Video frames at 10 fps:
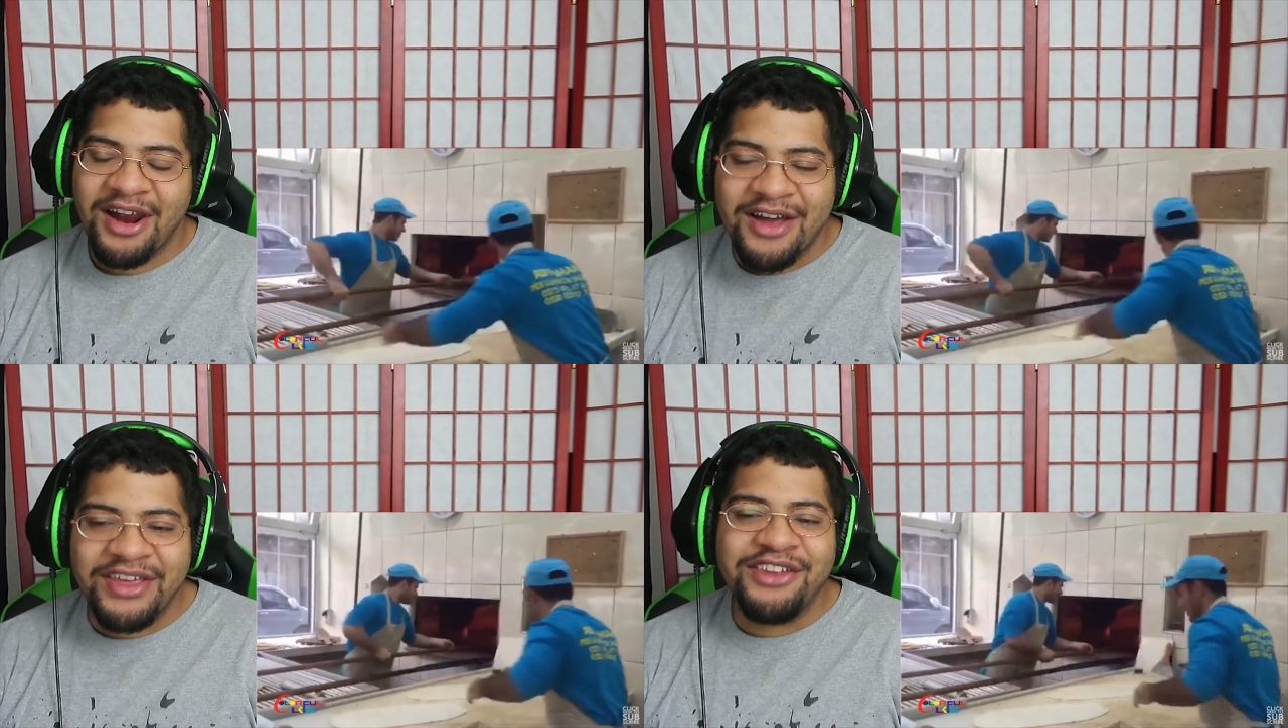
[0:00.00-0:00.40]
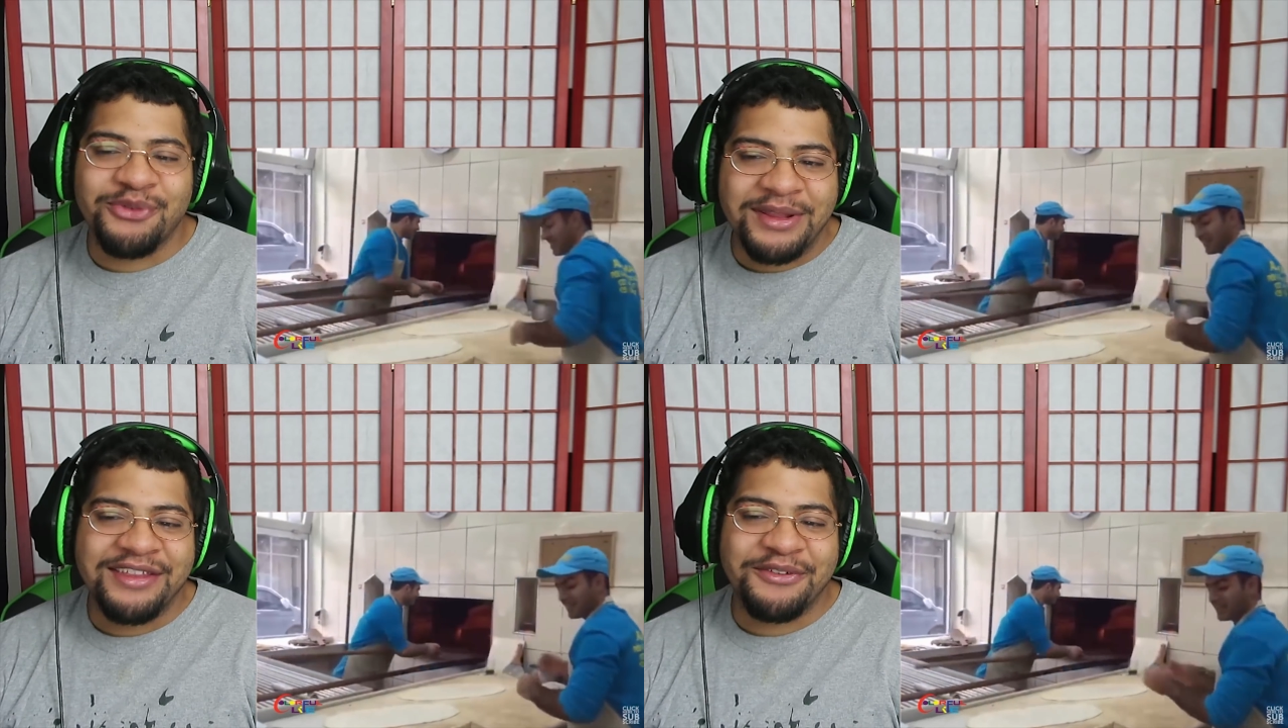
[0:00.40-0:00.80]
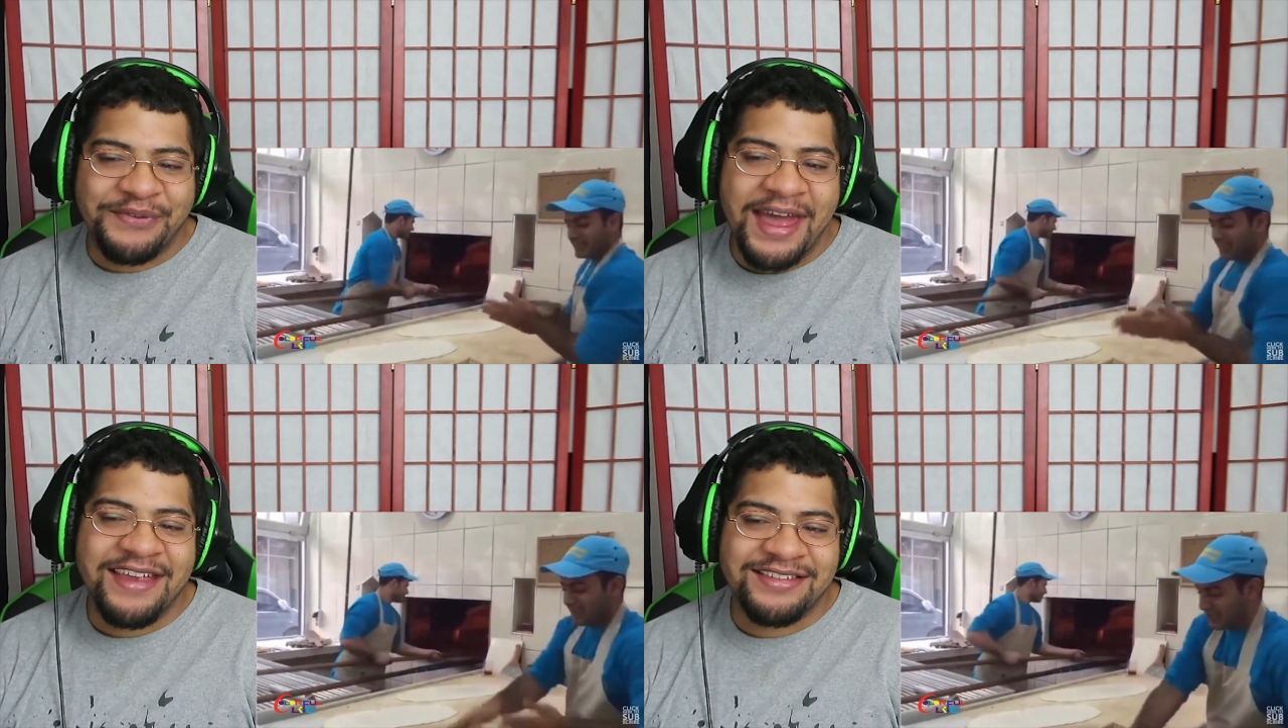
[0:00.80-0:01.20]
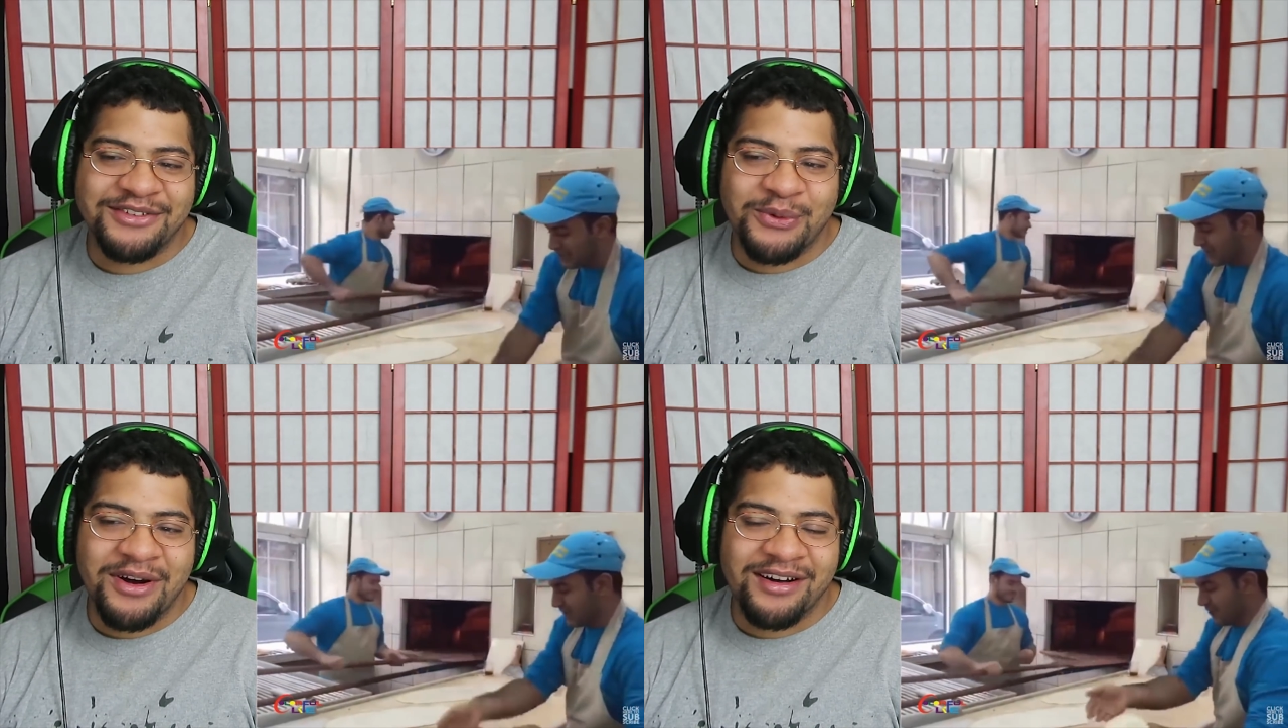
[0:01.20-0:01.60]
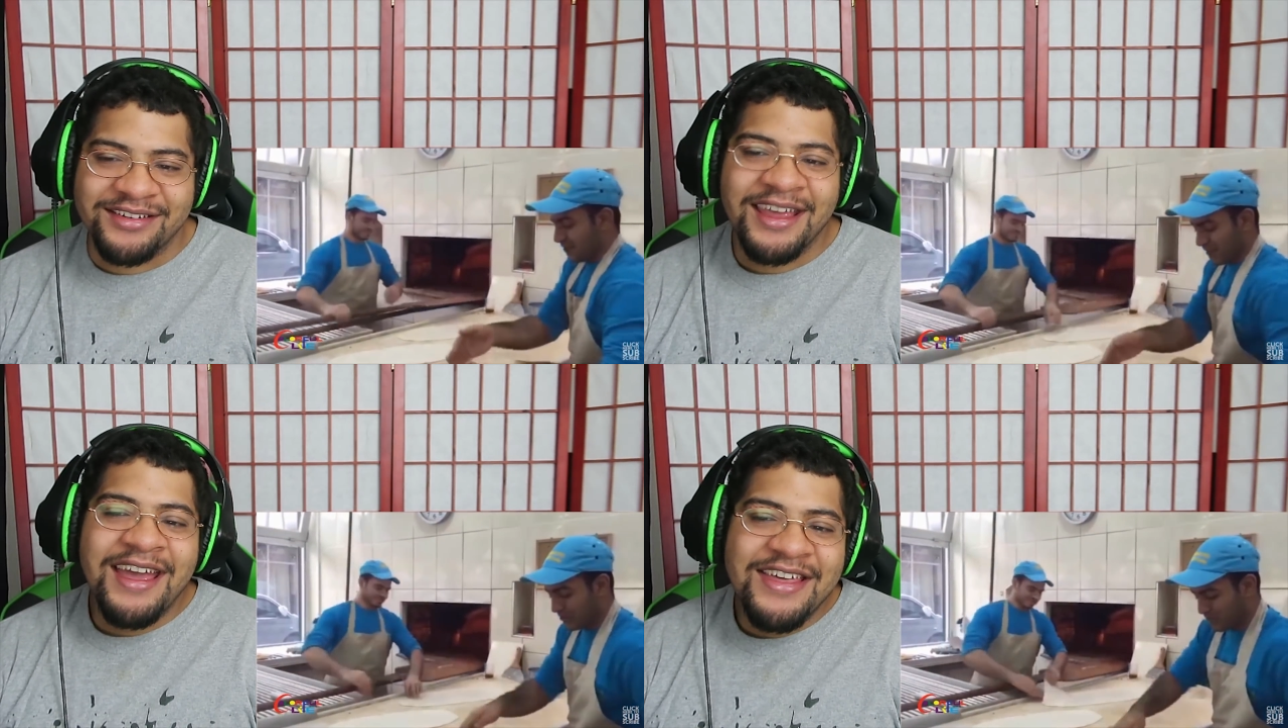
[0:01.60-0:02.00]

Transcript: Are these really the fastest workers?